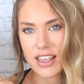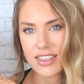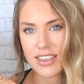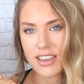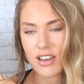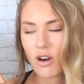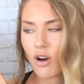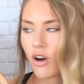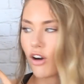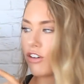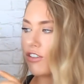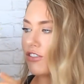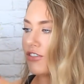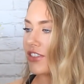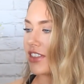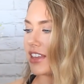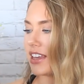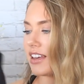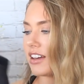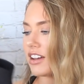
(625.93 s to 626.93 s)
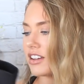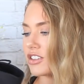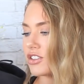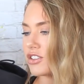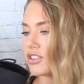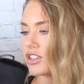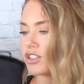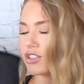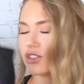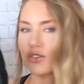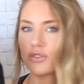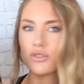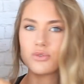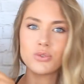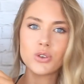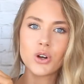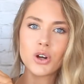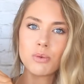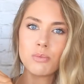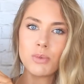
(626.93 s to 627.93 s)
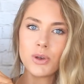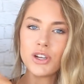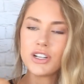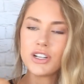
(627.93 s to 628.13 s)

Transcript: I think, of the traditional rock